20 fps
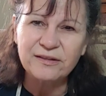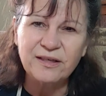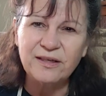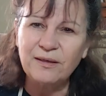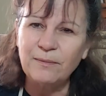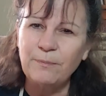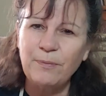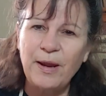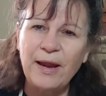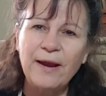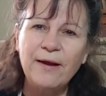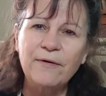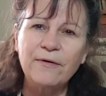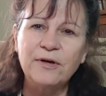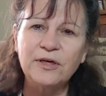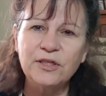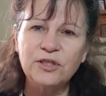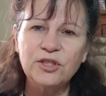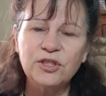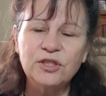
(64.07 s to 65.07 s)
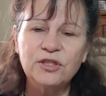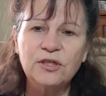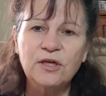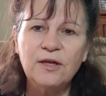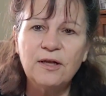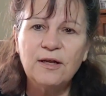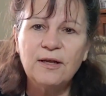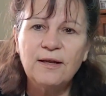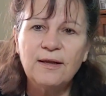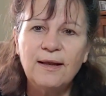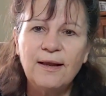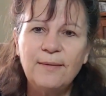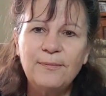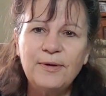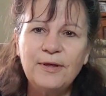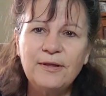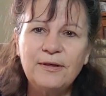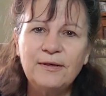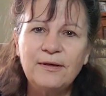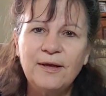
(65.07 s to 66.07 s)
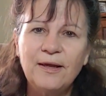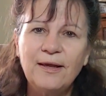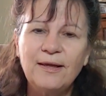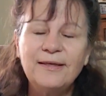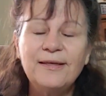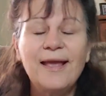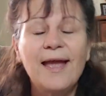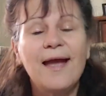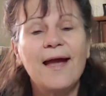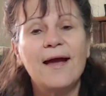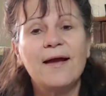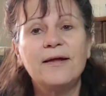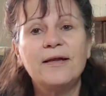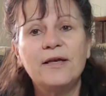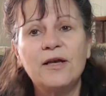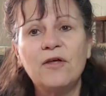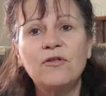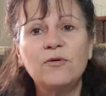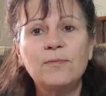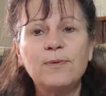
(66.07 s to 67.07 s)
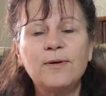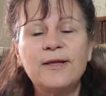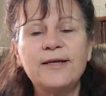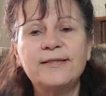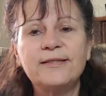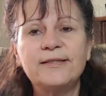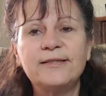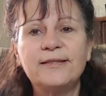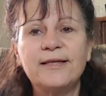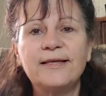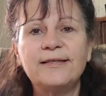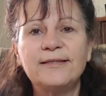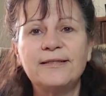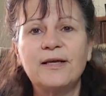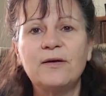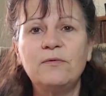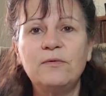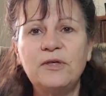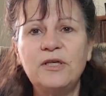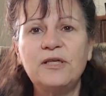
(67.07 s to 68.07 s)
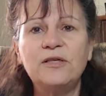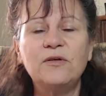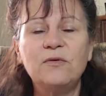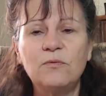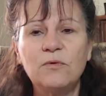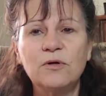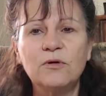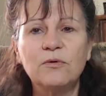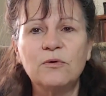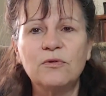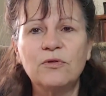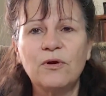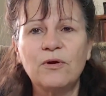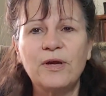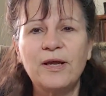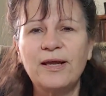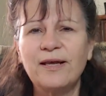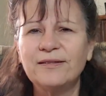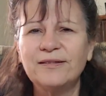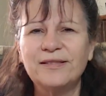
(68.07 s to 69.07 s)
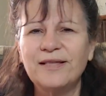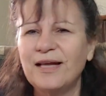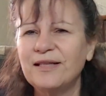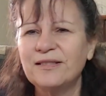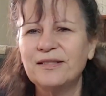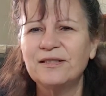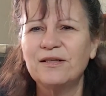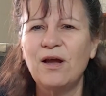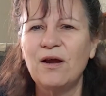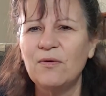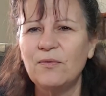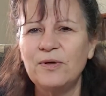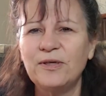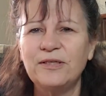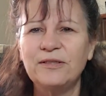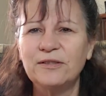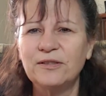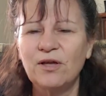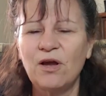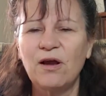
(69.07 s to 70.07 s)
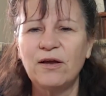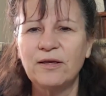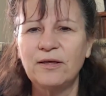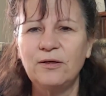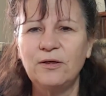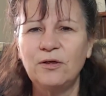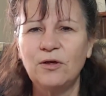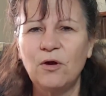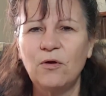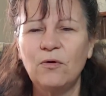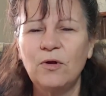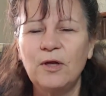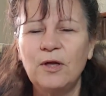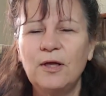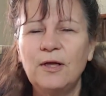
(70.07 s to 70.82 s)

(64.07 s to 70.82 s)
going to perish. I mean, yeah, in other places they say we need to work with our hands. That's not what he's talking, you know.